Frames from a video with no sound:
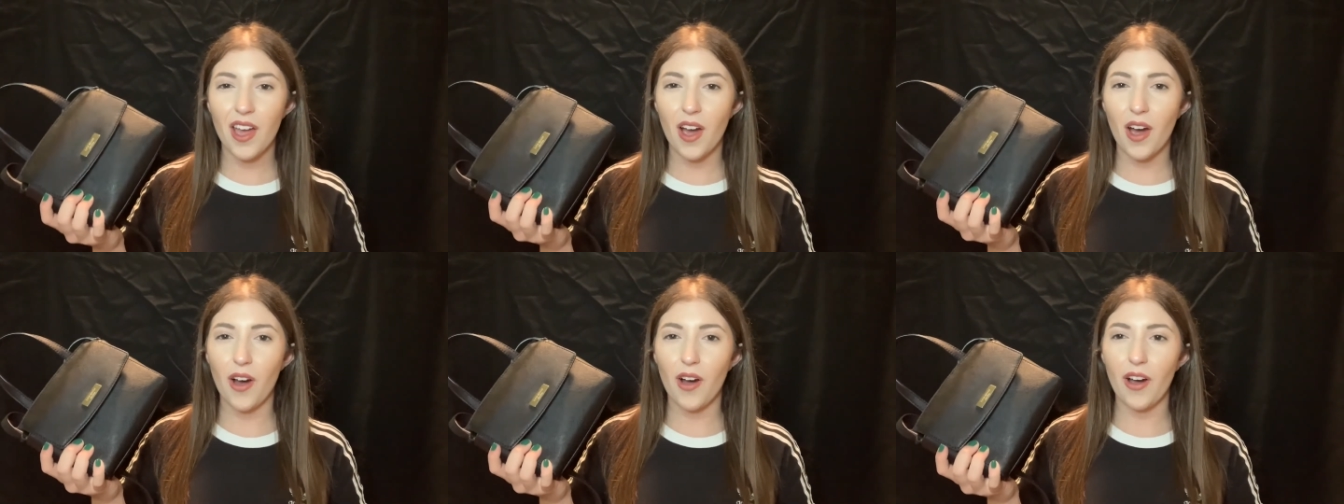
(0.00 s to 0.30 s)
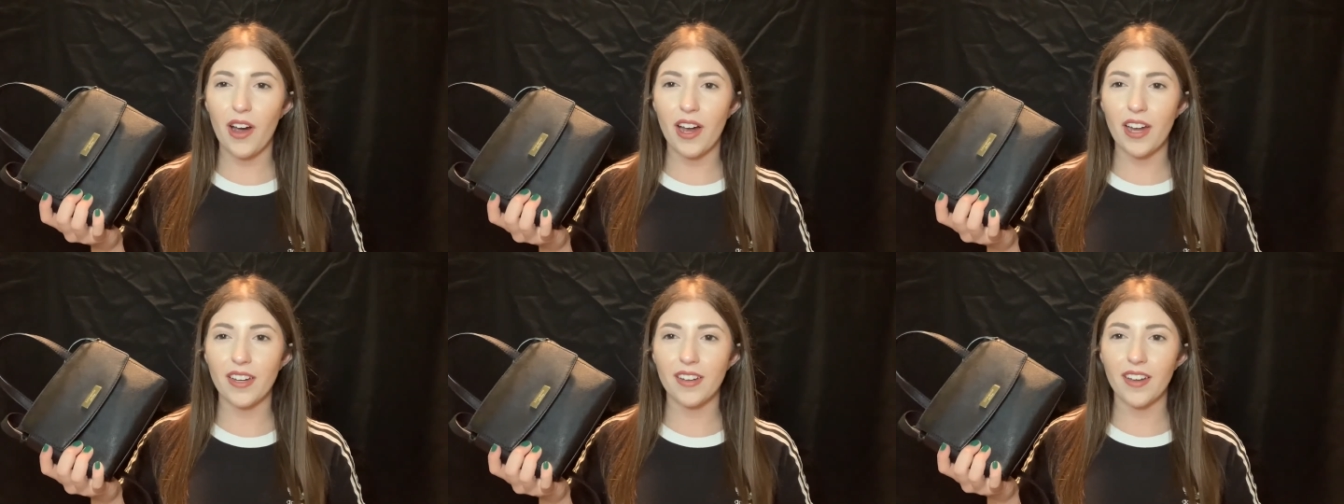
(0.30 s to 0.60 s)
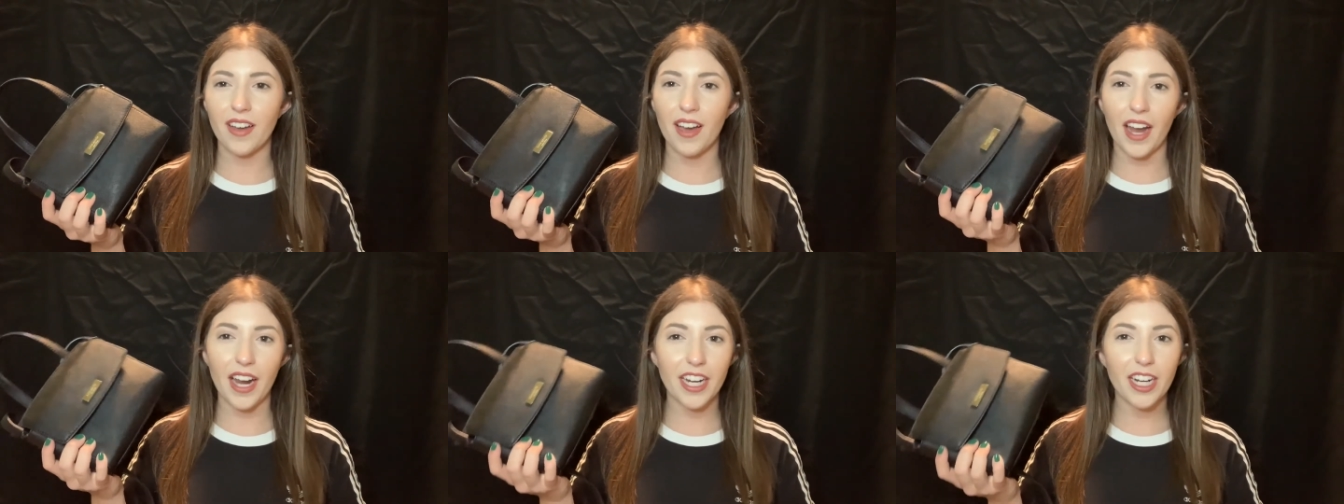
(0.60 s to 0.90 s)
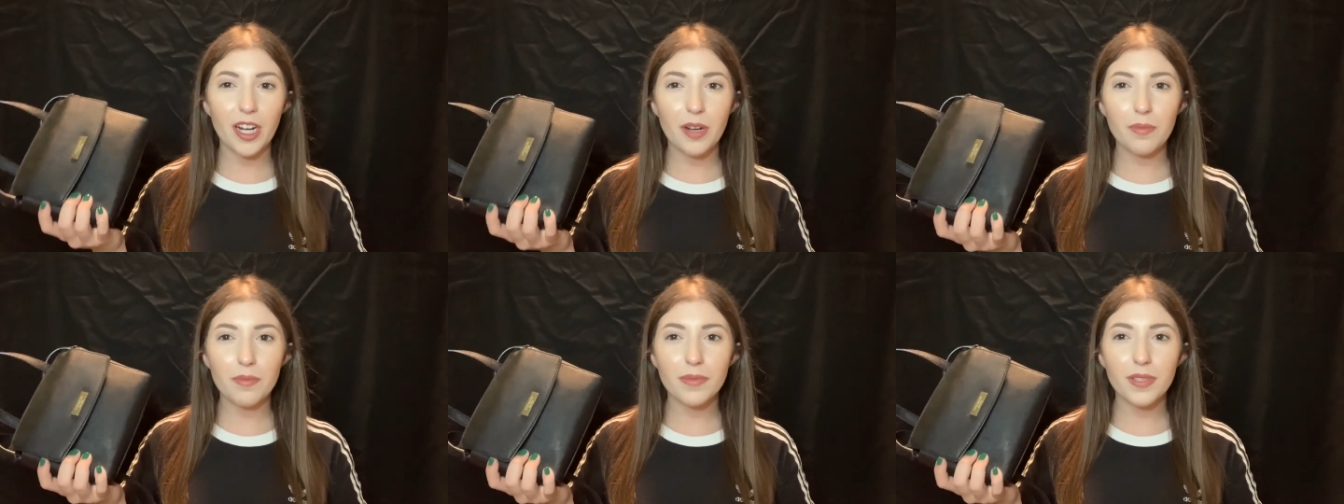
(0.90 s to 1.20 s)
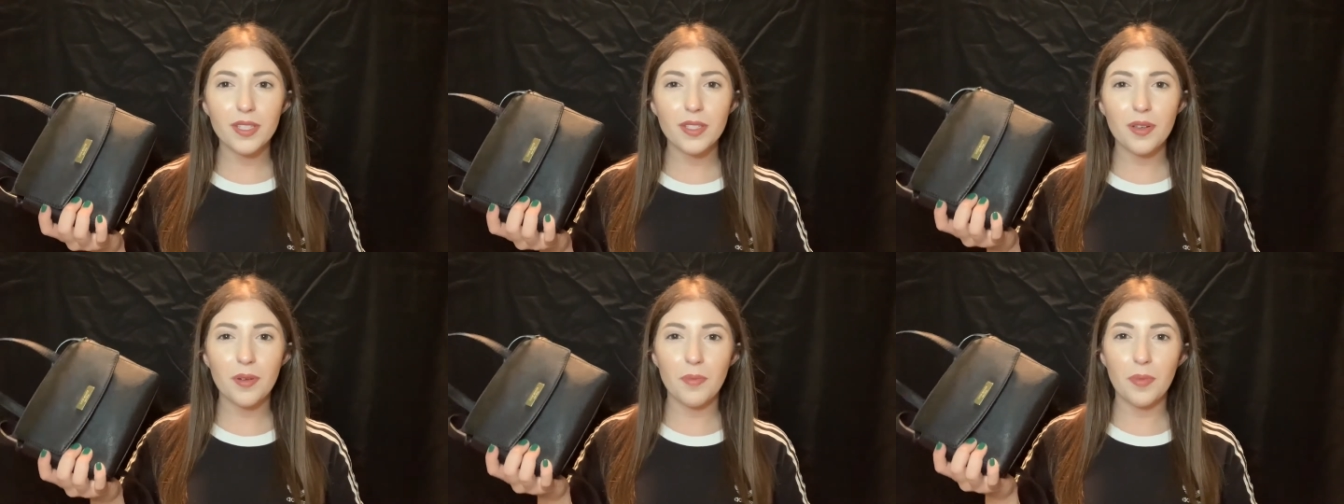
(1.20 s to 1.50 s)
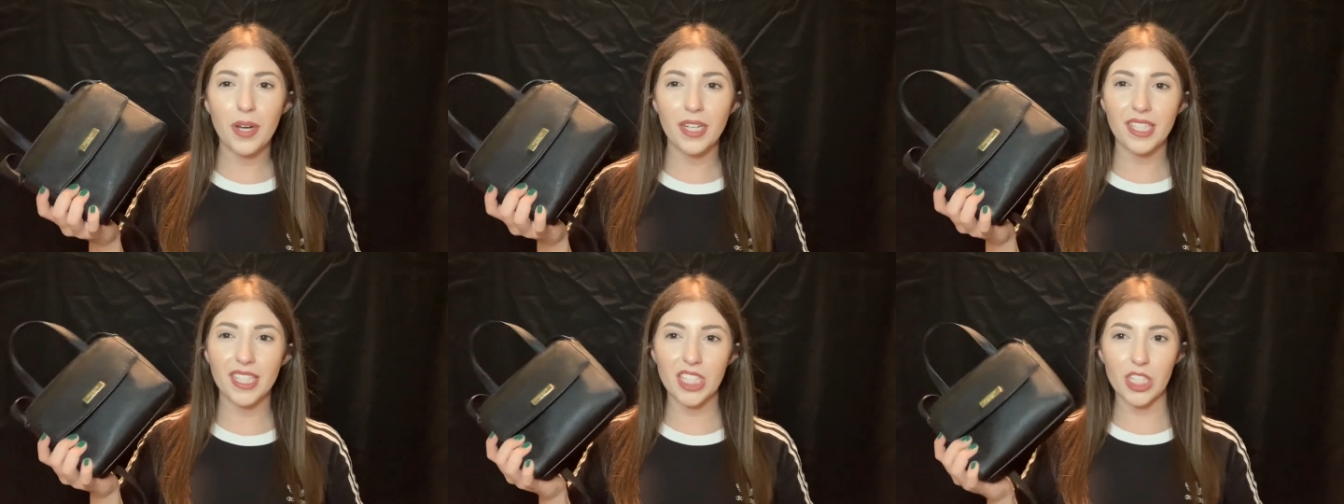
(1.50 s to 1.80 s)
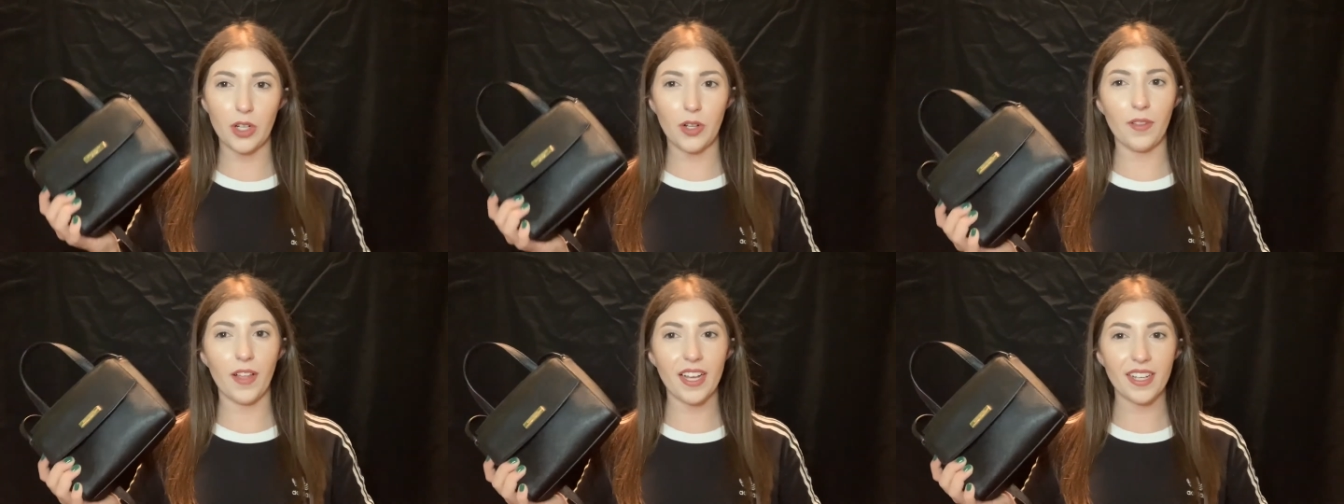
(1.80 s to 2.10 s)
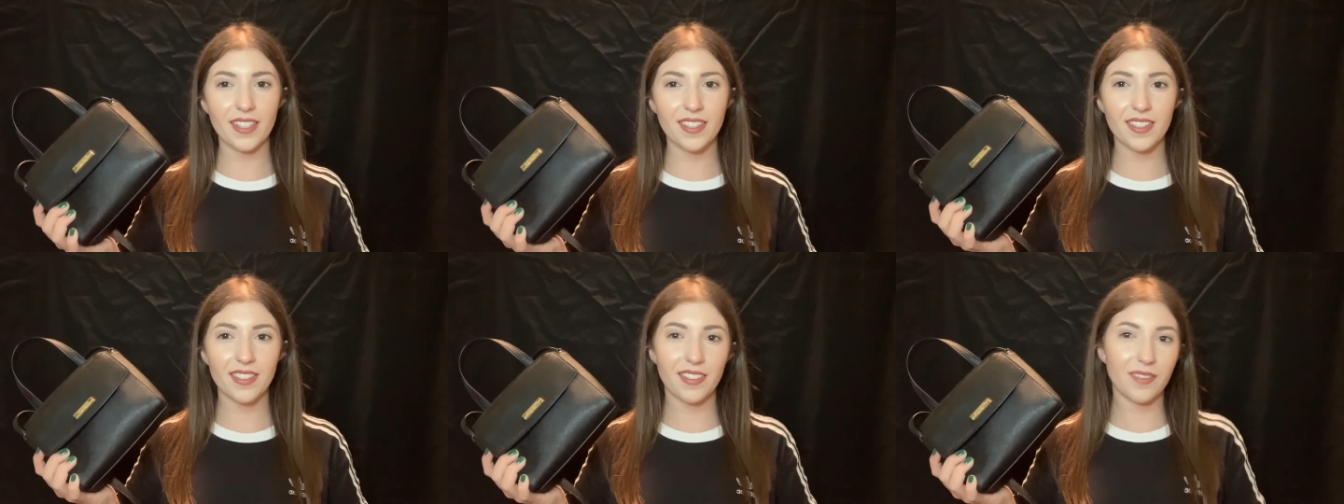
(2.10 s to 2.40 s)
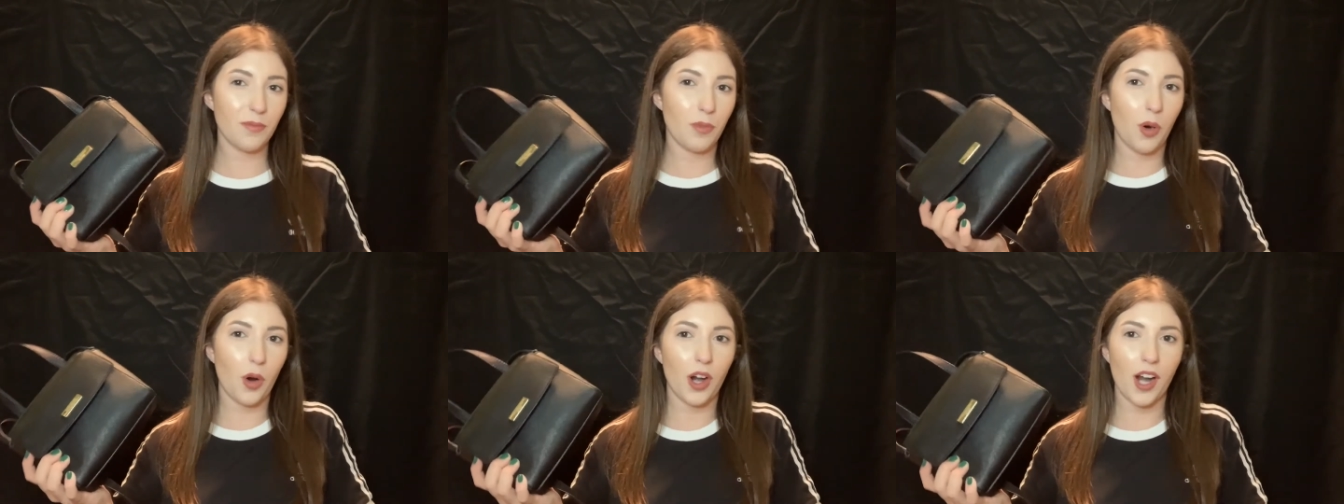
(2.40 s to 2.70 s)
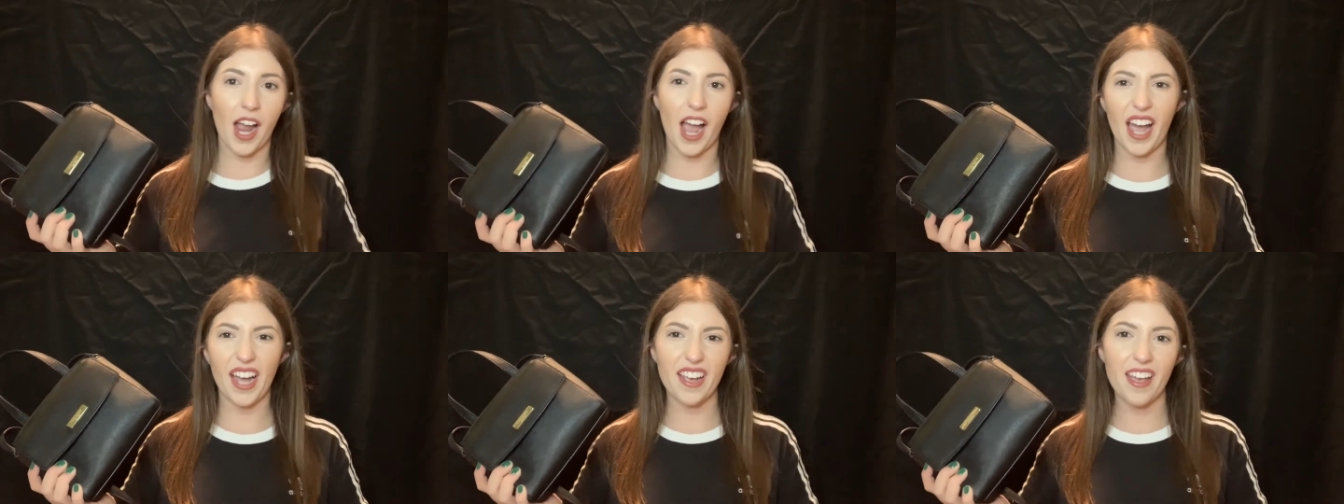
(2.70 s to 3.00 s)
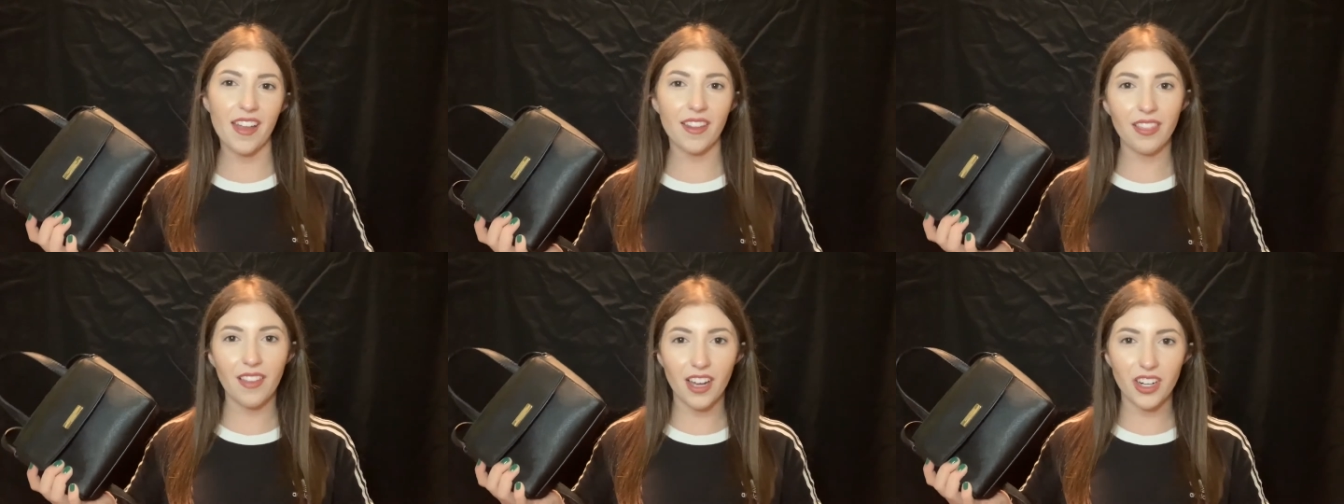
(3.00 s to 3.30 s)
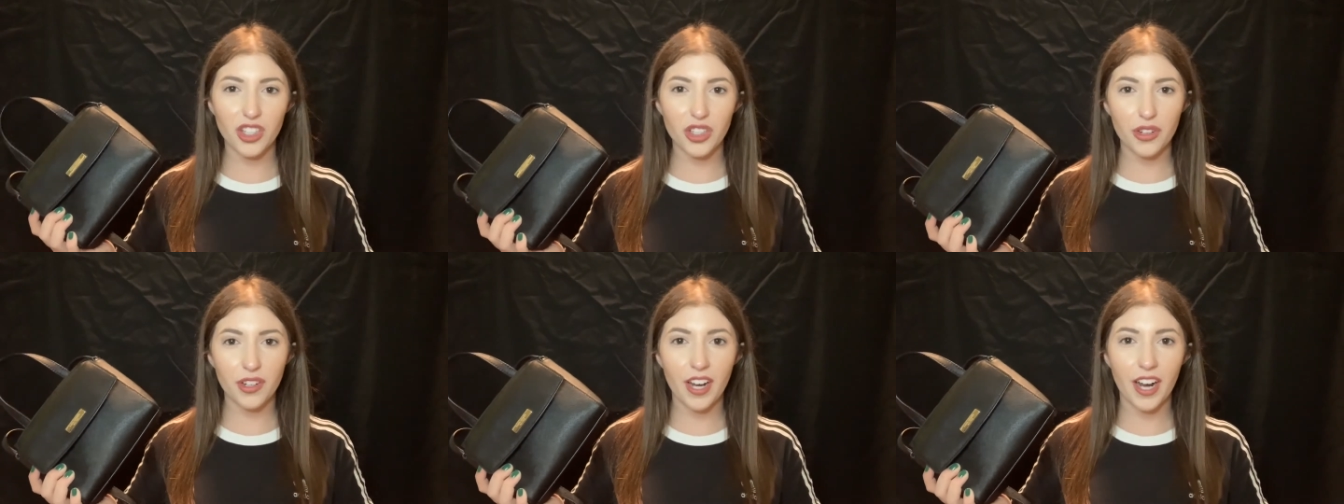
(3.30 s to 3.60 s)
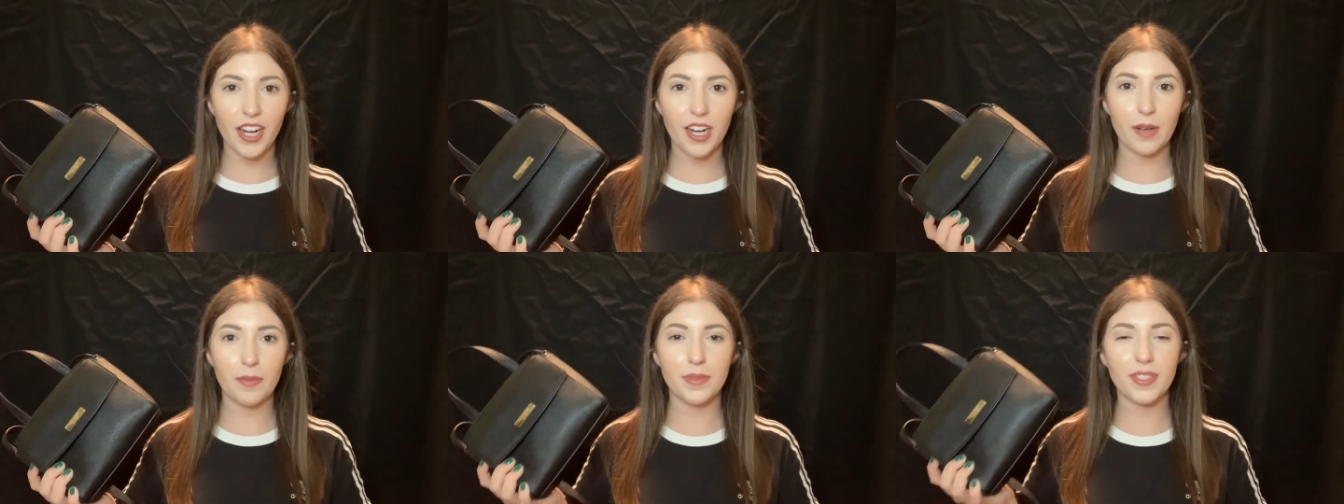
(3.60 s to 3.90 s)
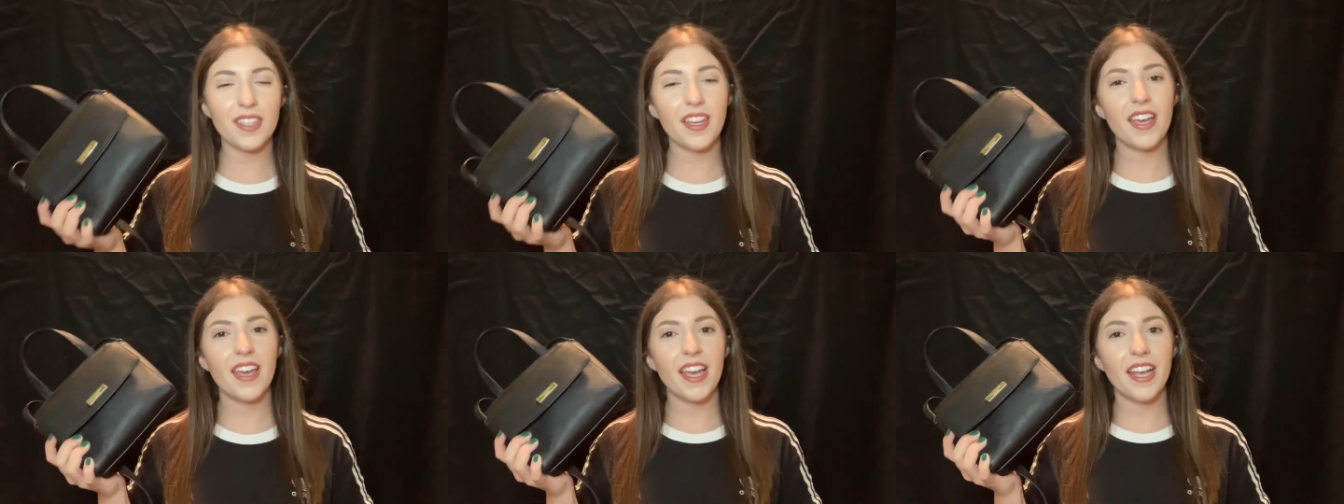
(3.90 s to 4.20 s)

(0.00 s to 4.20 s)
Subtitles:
on items but still likes more high-end luxury items.